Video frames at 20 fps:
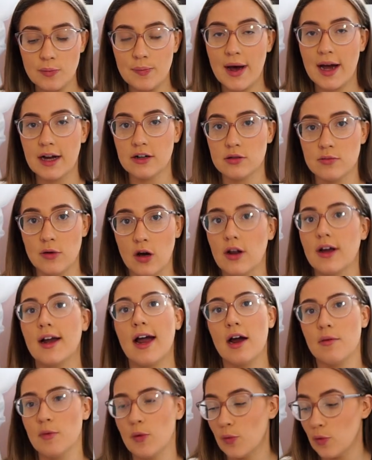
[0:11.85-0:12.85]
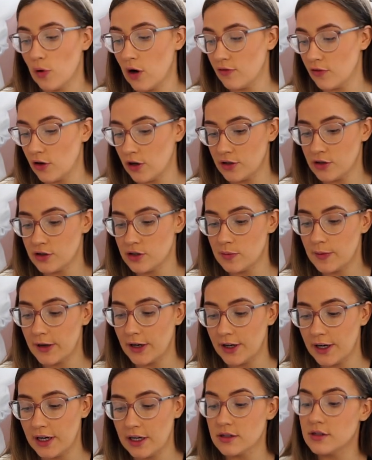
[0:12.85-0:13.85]
unpacked them all, I can't remember what I've ordered to be
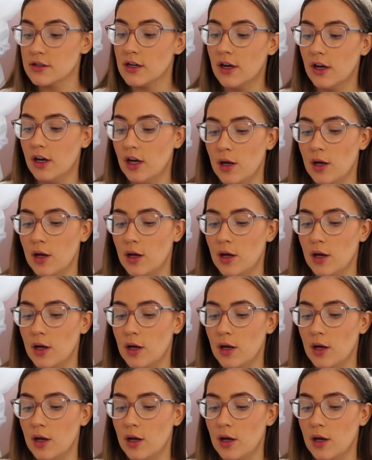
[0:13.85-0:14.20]
honest